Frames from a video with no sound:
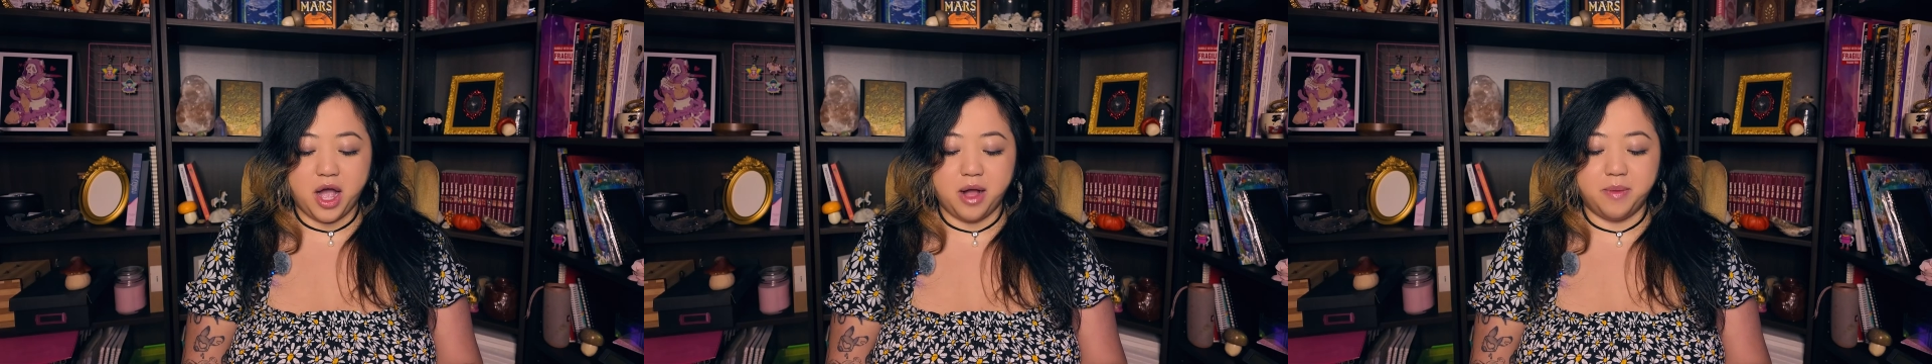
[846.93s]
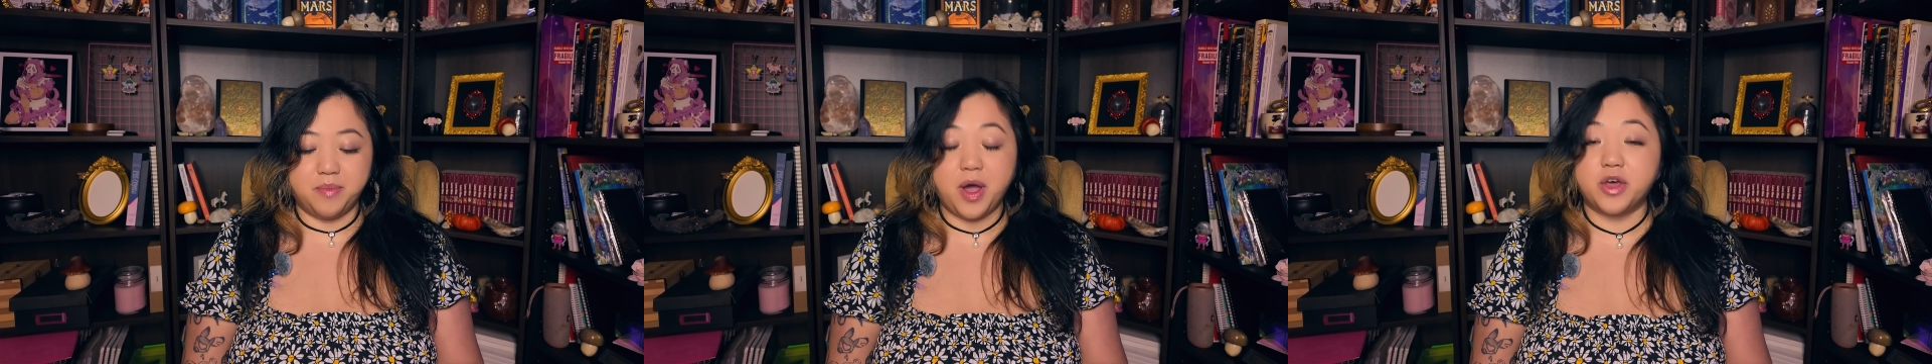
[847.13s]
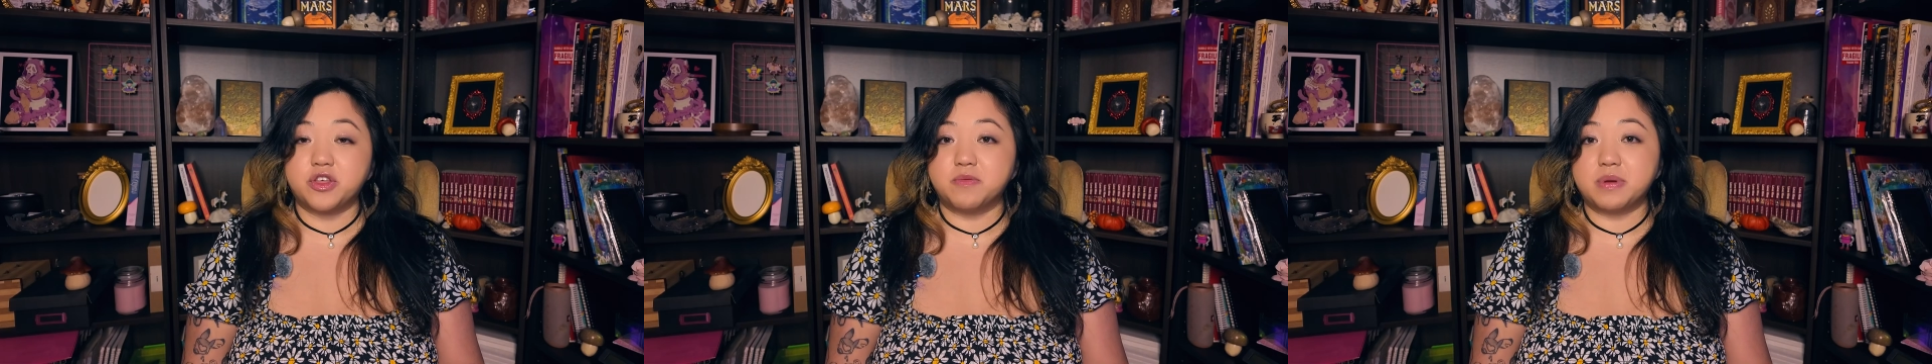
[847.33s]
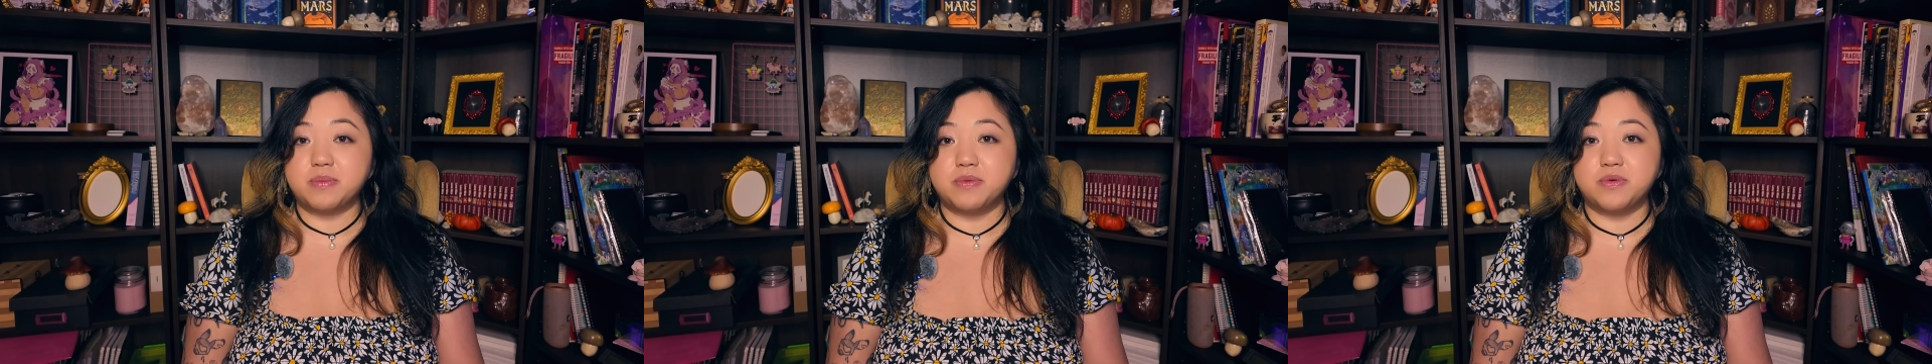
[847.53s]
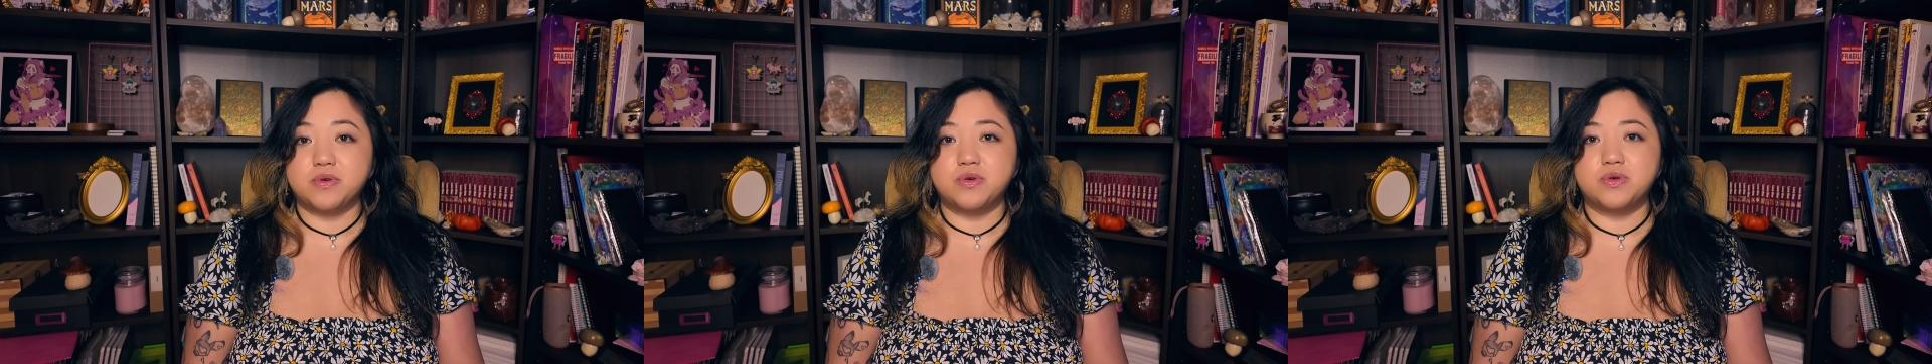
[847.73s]
other
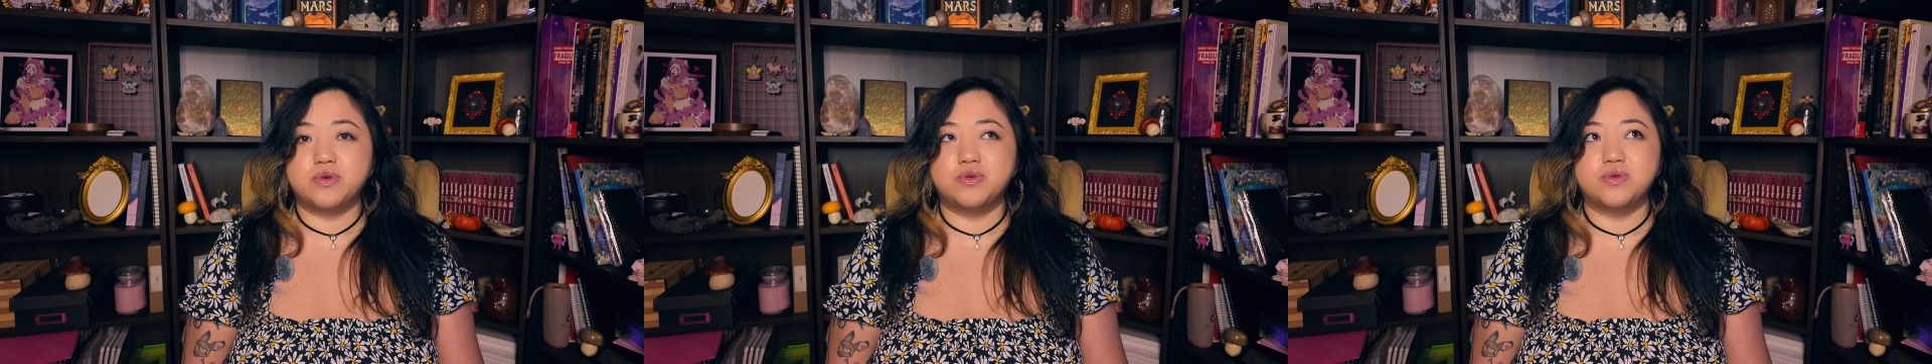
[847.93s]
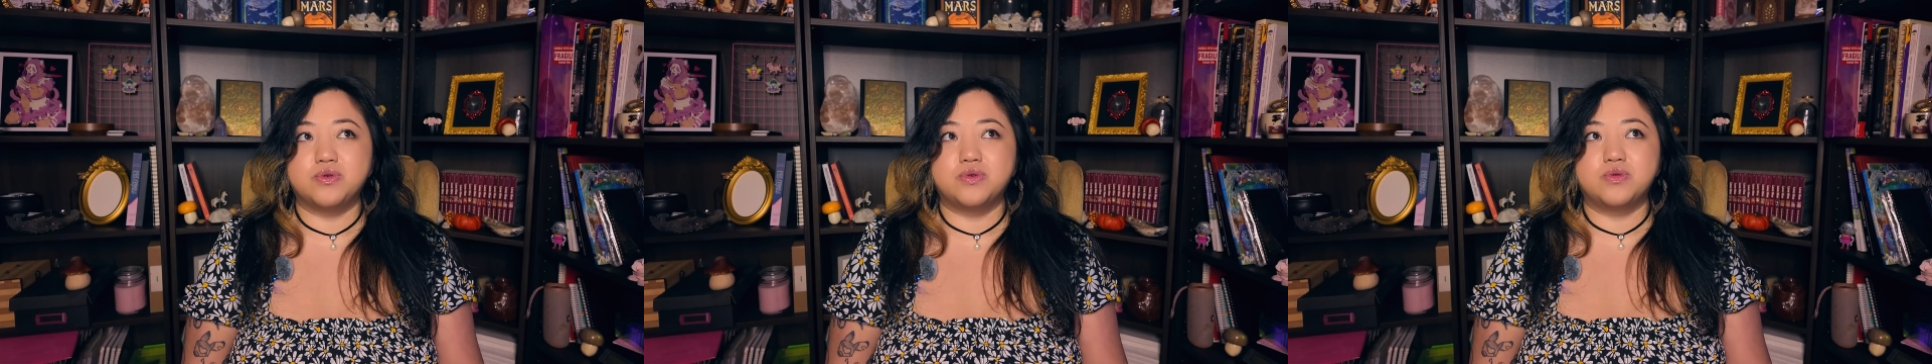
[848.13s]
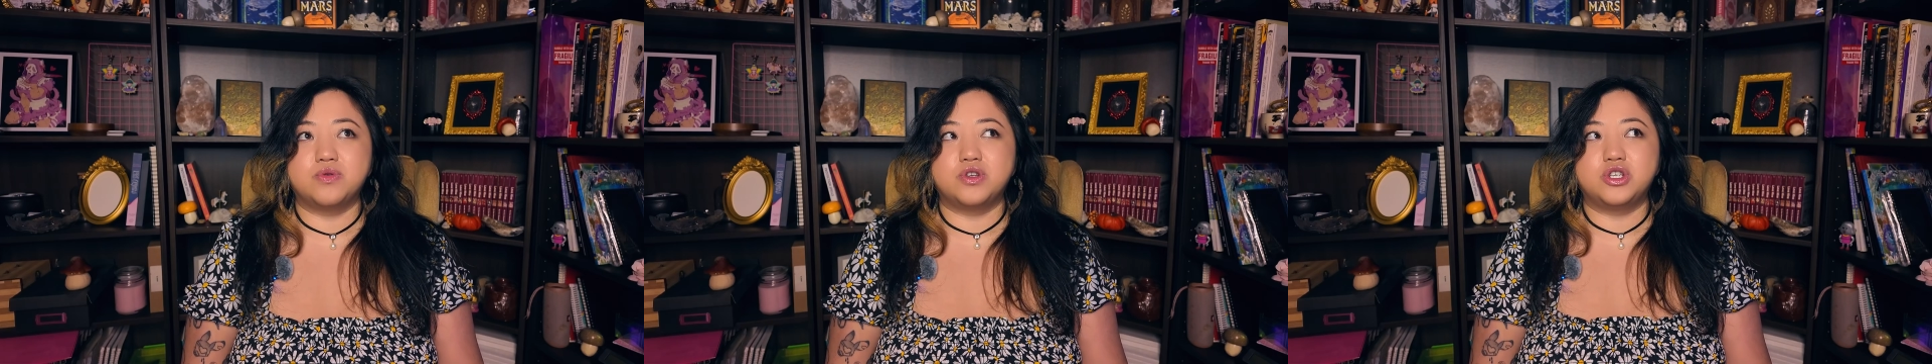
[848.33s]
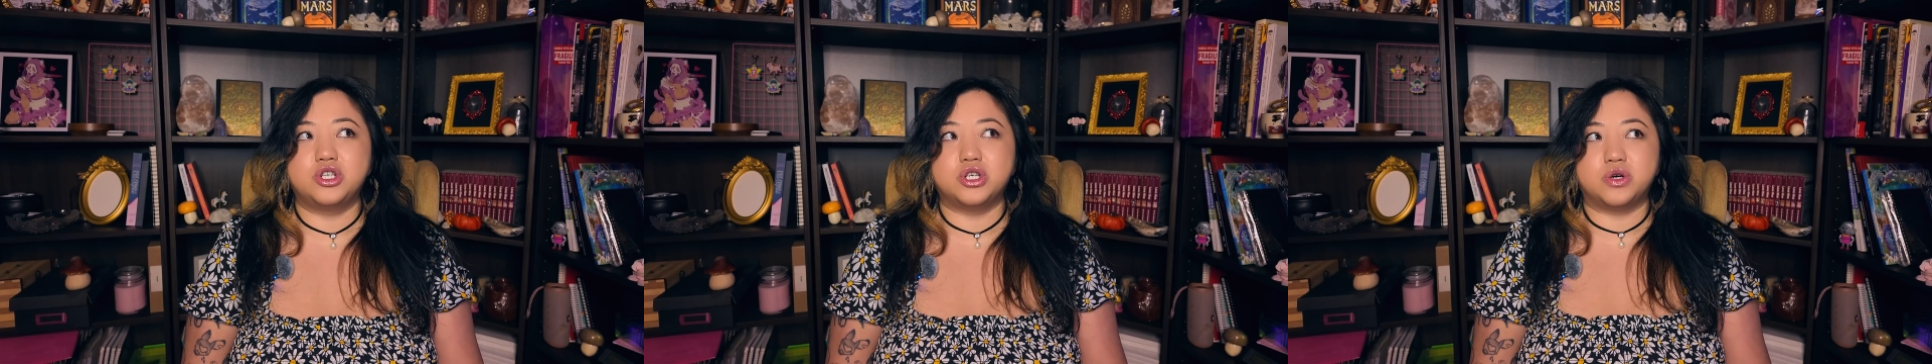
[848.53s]
people who